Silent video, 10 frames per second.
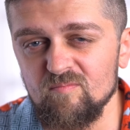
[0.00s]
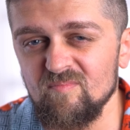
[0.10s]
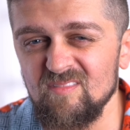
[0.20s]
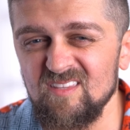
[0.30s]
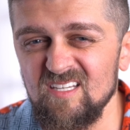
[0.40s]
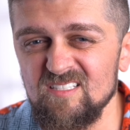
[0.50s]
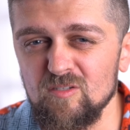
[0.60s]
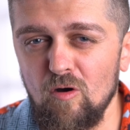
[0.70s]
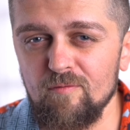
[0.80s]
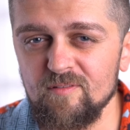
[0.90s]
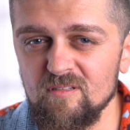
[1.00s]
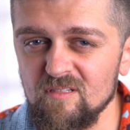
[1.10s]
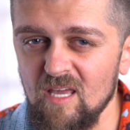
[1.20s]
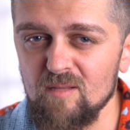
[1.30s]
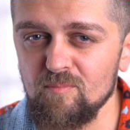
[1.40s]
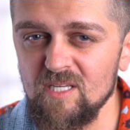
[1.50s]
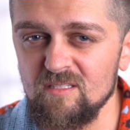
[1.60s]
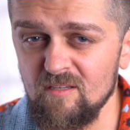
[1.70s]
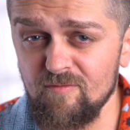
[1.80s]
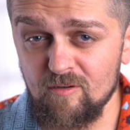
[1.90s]
This often can be
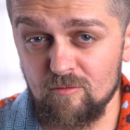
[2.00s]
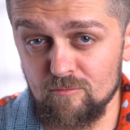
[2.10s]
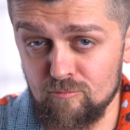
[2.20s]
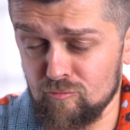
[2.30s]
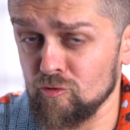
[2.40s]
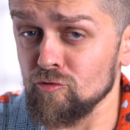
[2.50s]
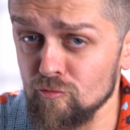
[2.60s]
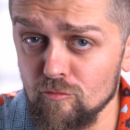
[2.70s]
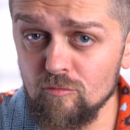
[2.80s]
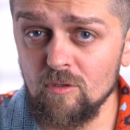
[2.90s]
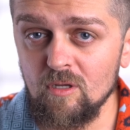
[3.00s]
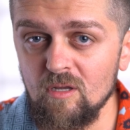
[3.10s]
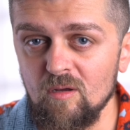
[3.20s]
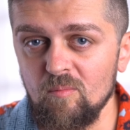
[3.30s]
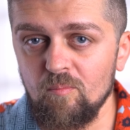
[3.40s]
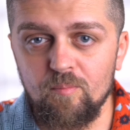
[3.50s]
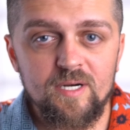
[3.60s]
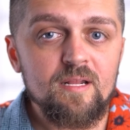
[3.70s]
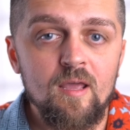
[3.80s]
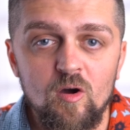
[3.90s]
difficult, true, but
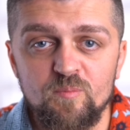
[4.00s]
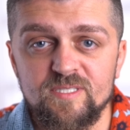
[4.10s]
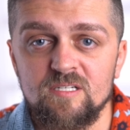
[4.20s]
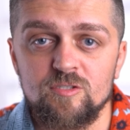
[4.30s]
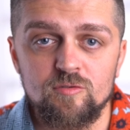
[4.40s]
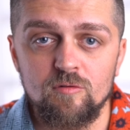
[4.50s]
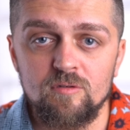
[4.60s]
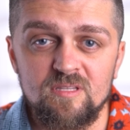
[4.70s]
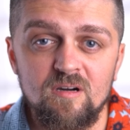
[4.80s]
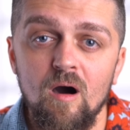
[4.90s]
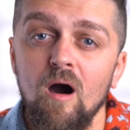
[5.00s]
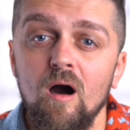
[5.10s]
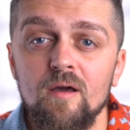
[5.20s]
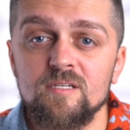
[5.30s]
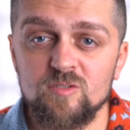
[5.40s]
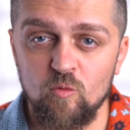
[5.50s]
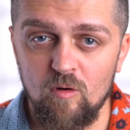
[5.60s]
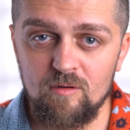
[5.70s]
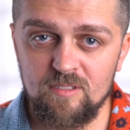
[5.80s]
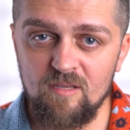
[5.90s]
it helps ensure the highest
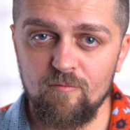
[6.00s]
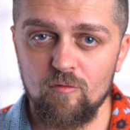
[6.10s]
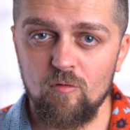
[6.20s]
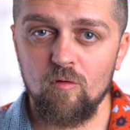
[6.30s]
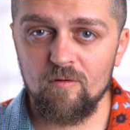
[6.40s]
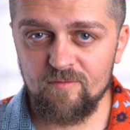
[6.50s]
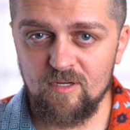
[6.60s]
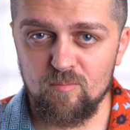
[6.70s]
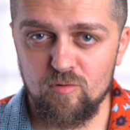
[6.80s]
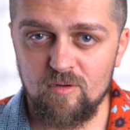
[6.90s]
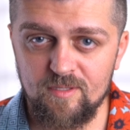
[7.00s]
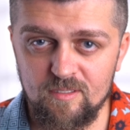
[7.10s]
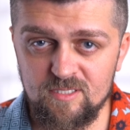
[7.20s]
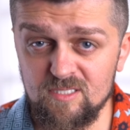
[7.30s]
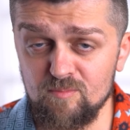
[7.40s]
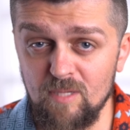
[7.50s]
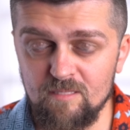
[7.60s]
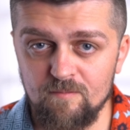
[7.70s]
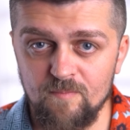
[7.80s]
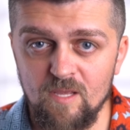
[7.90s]
quality for all of their products is met.
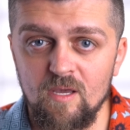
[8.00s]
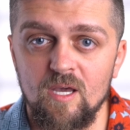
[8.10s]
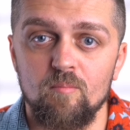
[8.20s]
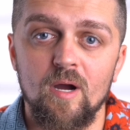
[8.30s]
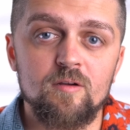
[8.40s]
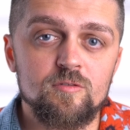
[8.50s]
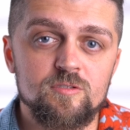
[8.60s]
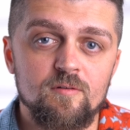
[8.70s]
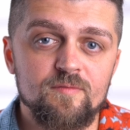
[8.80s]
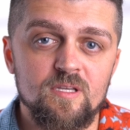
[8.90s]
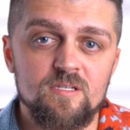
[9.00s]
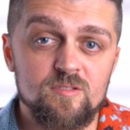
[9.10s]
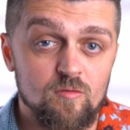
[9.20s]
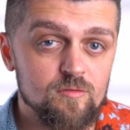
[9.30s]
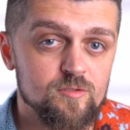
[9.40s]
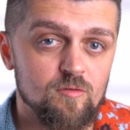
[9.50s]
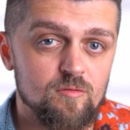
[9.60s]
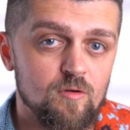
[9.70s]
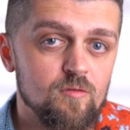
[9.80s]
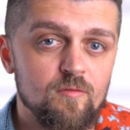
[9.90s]
Microsoft is also
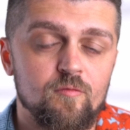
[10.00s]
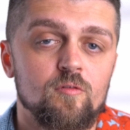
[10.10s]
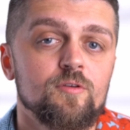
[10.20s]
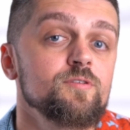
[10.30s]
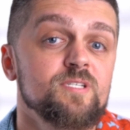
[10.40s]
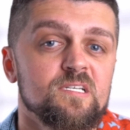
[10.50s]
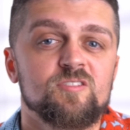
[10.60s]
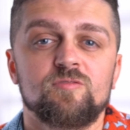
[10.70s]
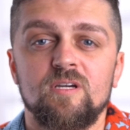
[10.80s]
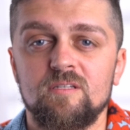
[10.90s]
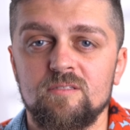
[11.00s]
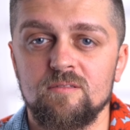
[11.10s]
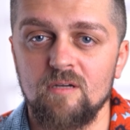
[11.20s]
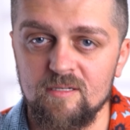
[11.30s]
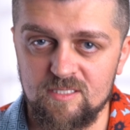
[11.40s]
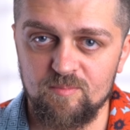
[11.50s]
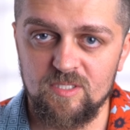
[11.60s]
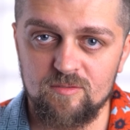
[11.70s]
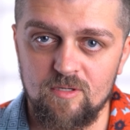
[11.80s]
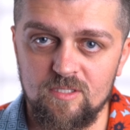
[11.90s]
known for using strict
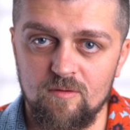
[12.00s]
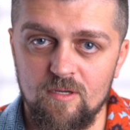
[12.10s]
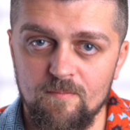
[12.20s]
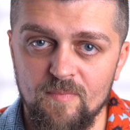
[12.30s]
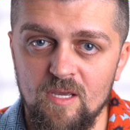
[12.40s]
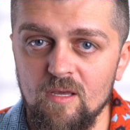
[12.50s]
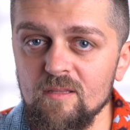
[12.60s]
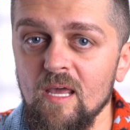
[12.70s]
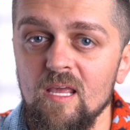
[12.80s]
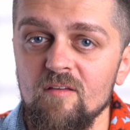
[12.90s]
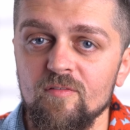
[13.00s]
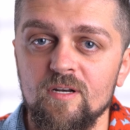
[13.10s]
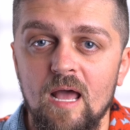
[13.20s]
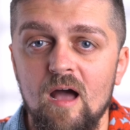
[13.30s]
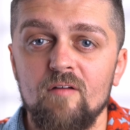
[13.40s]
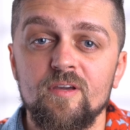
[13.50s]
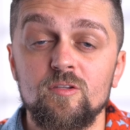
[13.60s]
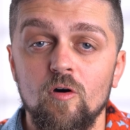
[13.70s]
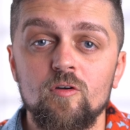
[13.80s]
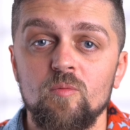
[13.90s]
acceptance criteria. They even have a
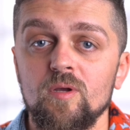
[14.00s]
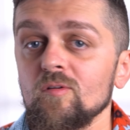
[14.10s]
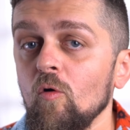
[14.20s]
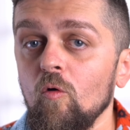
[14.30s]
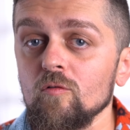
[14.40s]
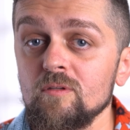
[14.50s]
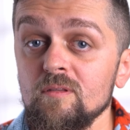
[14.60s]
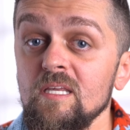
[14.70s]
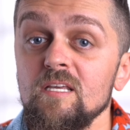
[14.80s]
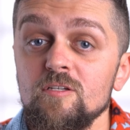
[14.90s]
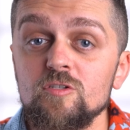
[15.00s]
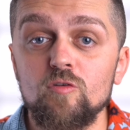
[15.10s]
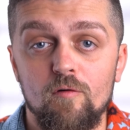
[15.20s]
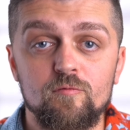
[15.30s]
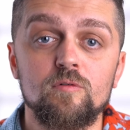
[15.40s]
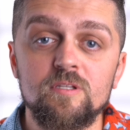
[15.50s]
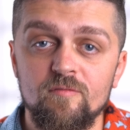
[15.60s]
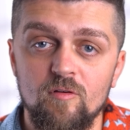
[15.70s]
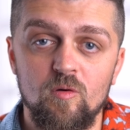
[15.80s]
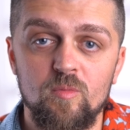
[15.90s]
document called the Software
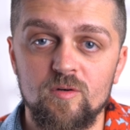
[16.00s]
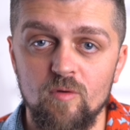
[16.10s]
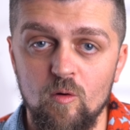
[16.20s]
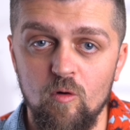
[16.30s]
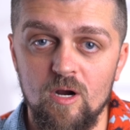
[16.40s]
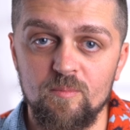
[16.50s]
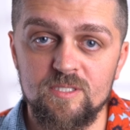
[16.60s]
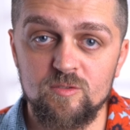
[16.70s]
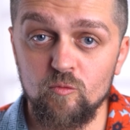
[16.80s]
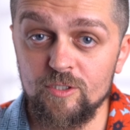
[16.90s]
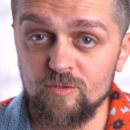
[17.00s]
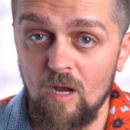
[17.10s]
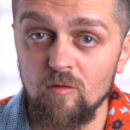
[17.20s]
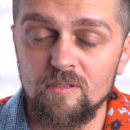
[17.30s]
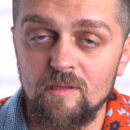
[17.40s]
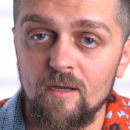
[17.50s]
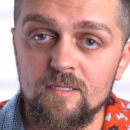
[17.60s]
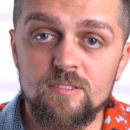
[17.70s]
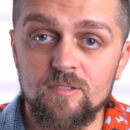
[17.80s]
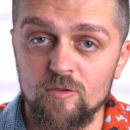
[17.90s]
Development Requirements, which
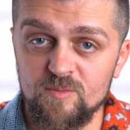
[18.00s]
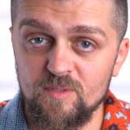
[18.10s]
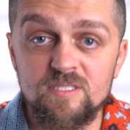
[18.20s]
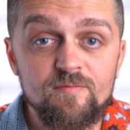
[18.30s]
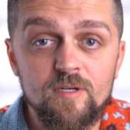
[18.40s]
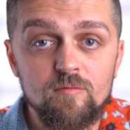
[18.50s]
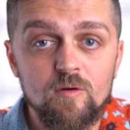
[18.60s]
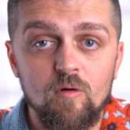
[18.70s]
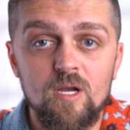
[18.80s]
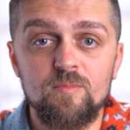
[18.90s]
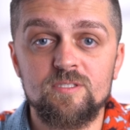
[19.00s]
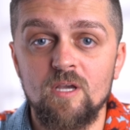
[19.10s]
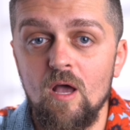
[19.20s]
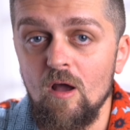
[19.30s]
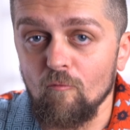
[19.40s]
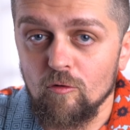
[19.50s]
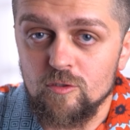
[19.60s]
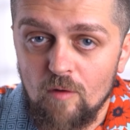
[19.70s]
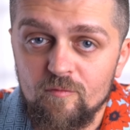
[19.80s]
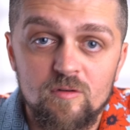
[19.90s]
outlines their specific requirements for
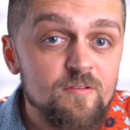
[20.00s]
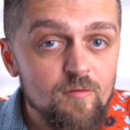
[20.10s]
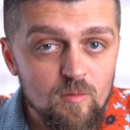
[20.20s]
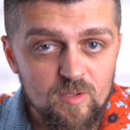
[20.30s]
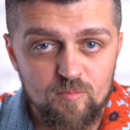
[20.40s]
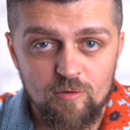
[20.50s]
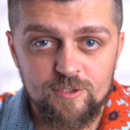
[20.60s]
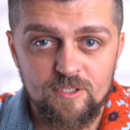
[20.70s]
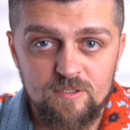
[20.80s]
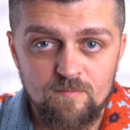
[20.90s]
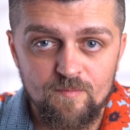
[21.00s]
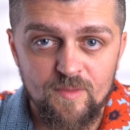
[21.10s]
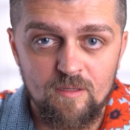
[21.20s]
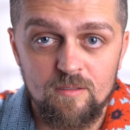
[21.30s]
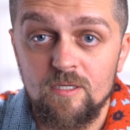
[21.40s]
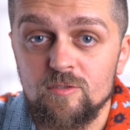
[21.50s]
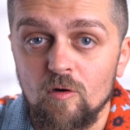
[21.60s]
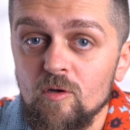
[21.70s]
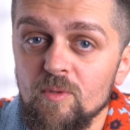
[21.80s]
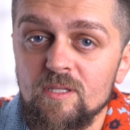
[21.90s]
software development projects. This
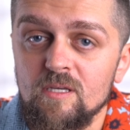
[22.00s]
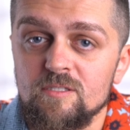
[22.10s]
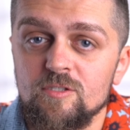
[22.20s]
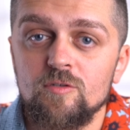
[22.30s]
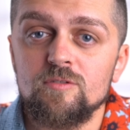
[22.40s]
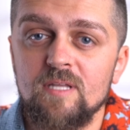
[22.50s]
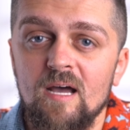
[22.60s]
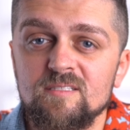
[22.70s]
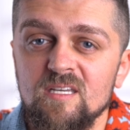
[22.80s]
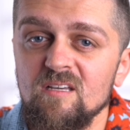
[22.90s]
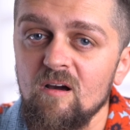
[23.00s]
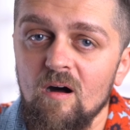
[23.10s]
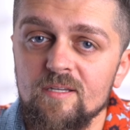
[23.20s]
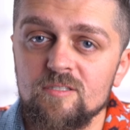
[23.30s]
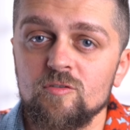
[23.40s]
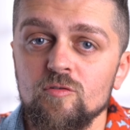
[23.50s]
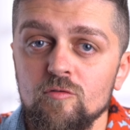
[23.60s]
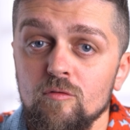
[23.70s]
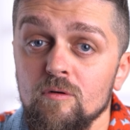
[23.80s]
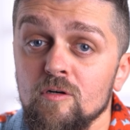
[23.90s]
document is used as a guide
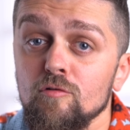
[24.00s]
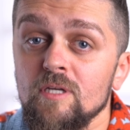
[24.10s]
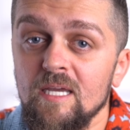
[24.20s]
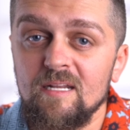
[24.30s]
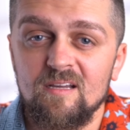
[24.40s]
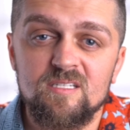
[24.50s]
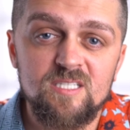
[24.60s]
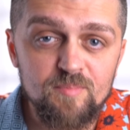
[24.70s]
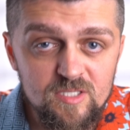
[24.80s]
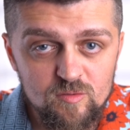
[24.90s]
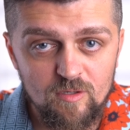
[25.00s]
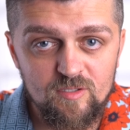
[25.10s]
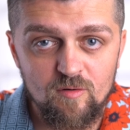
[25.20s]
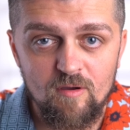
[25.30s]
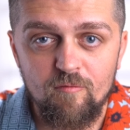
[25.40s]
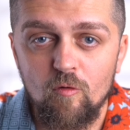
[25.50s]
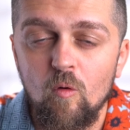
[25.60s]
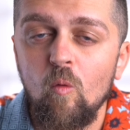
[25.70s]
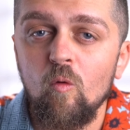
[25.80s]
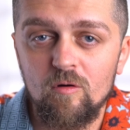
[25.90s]
to creating acceptance criteria for
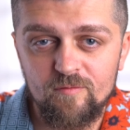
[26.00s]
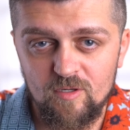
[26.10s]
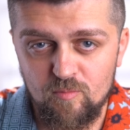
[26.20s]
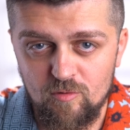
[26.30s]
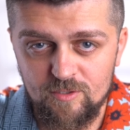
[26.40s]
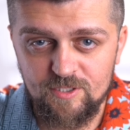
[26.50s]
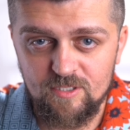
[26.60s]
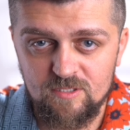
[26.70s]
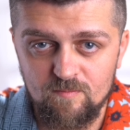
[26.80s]
all of their projects.